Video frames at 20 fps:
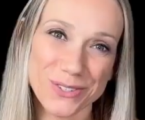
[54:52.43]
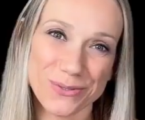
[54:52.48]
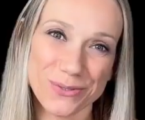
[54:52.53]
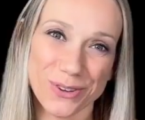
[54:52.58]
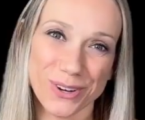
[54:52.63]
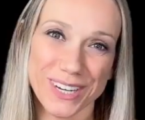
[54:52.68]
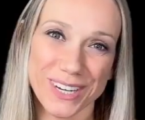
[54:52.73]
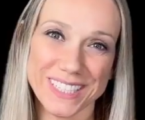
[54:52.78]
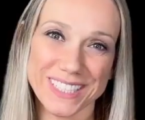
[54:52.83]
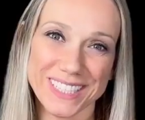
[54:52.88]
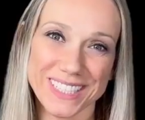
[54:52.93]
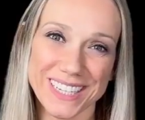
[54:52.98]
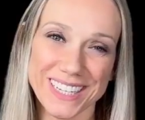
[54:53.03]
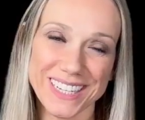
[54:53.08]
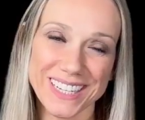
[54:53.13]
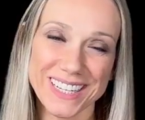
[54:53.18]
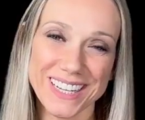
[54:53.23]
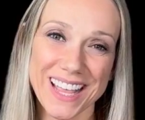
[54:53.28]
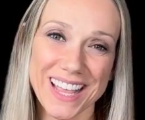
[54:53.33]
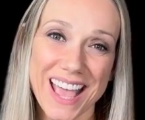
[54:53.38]
for
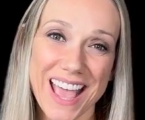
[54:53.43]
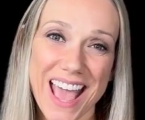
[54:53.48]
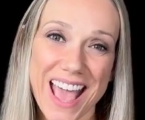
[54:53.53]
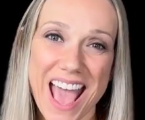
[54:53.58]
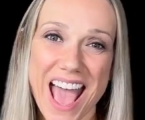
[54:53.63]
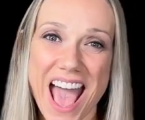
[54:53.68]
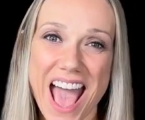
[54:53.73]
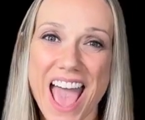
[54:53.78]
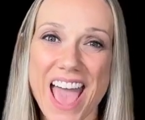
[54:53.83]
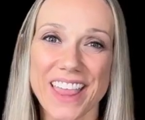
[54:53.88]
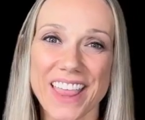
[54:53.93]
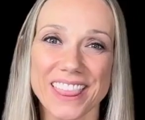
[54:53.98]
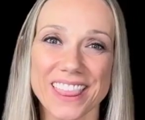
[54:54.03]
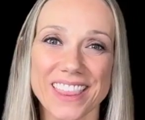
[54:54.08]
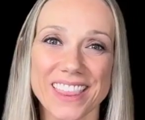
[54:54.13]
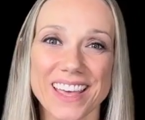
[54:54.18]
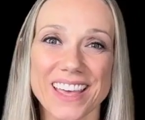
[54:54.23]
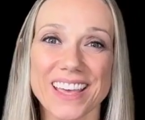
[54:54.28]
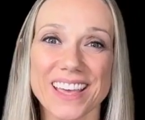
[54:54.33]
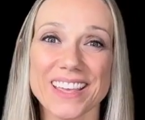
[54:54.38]
listening, and
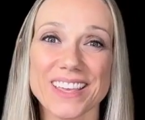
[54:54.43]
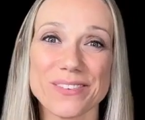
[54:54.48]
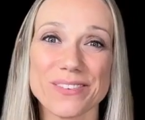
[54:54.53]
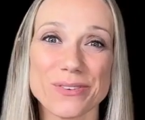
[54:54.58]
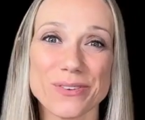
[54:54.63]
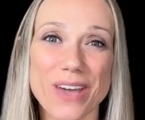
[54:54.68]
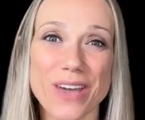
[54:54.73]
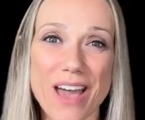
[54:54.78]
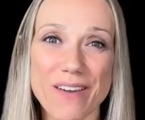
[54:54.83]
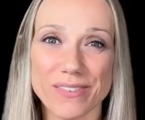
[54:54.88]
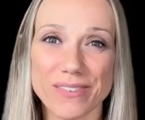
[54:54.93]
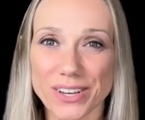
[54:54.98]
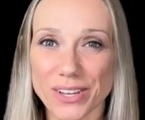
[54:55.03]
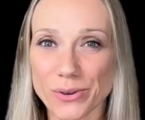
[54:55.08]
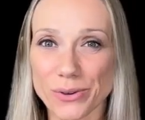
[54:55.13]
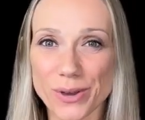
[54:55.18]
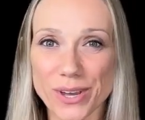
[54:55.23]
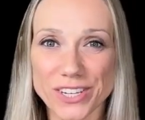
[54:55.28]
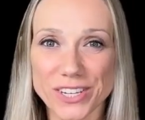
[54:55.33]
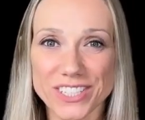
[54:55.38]
if you have any
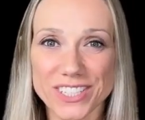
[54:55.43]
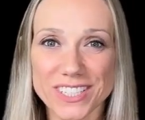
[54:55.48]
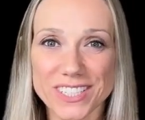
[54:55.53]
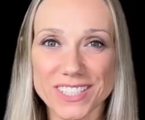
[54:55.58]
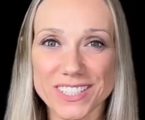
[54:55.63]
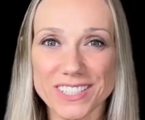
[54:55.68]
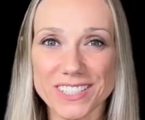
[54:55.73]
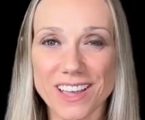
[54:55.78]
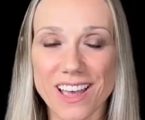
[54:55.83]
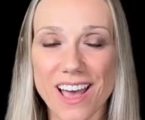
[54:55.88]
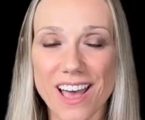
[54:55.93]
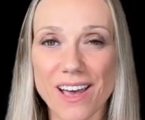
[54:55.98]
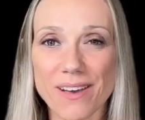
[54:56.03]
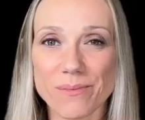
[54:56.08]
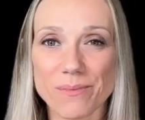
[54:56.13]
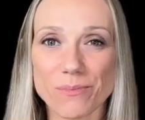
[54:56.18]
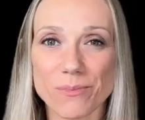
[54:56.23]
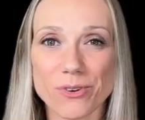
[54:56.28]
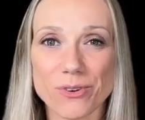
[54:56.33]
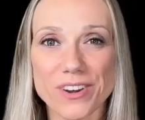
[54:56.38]
questions,
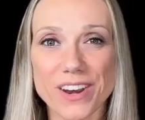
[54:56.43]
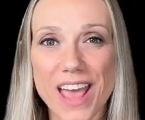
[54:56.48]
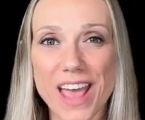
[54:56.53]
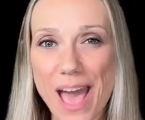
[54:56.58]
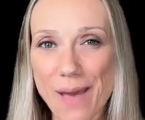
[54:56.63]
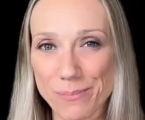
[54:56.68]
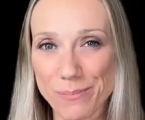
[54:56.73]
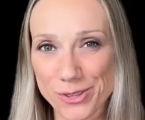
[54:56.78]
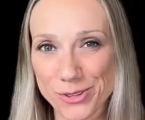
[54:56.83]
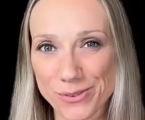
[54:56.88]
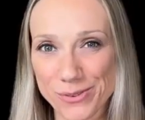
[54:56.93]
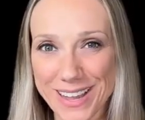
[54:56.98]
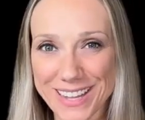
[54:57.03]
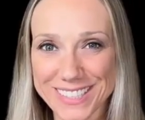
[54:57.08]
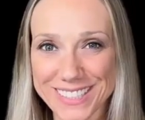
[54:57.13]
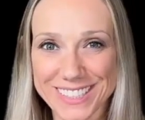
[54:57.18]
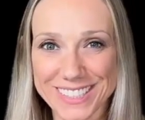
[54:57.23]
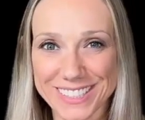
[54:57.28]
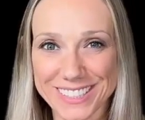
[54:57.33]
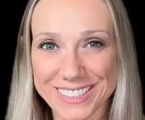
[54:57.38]
I'm more than happy to
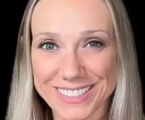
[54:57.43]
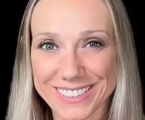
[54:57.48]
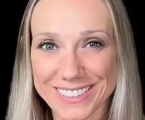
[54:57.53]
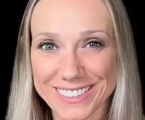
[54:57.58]
answer.